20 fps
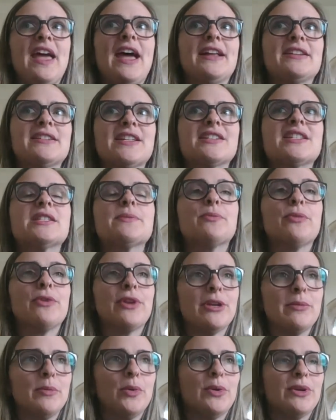to
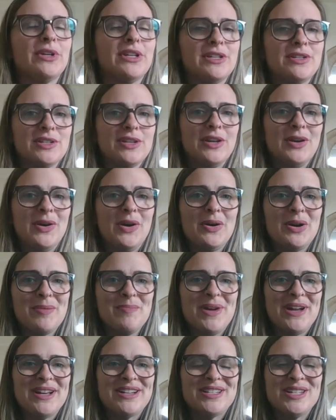springboard into
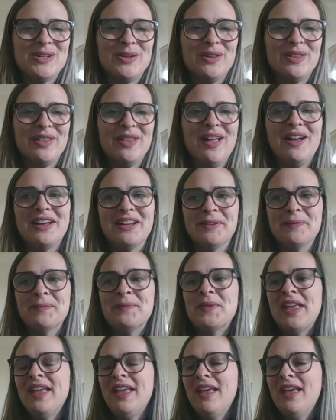RMIT Online.
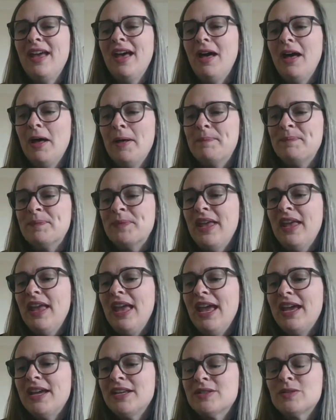
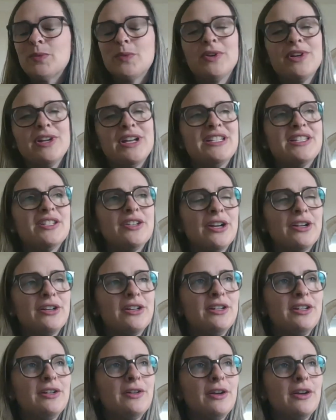And when I
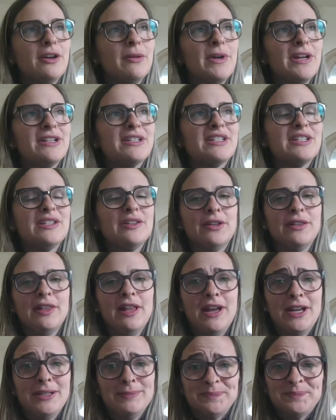started at RMIT
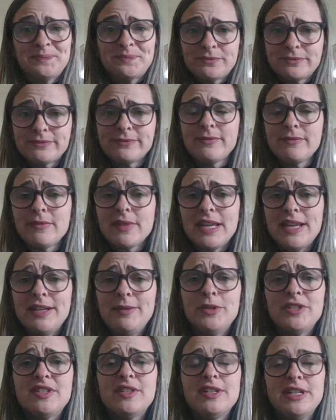Online,
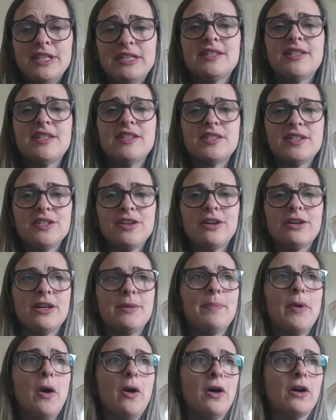it's the
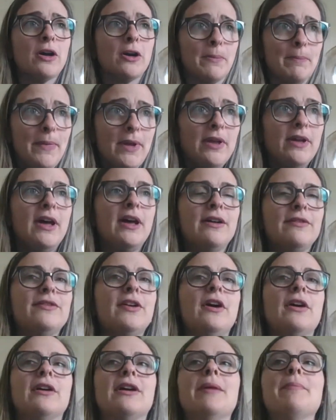startup arm of
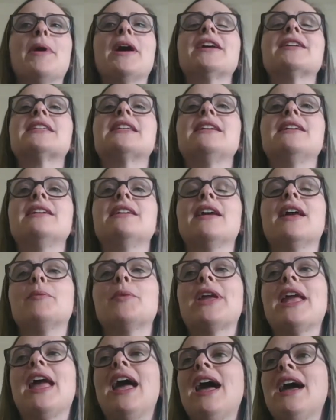RMIT, and
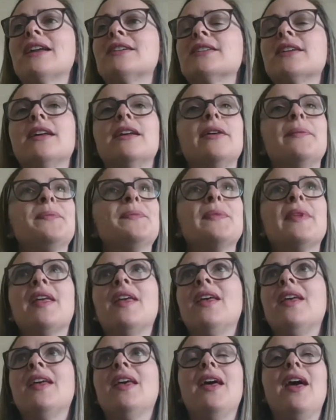we had,
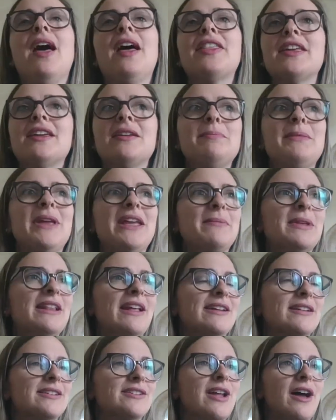I think, maybe
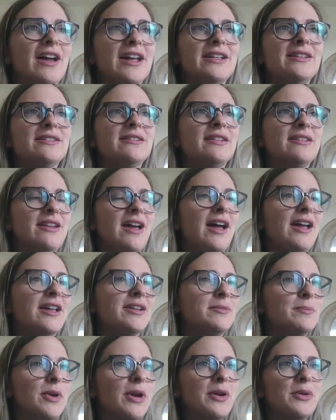like
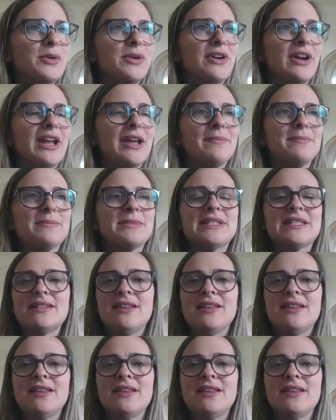nine programs,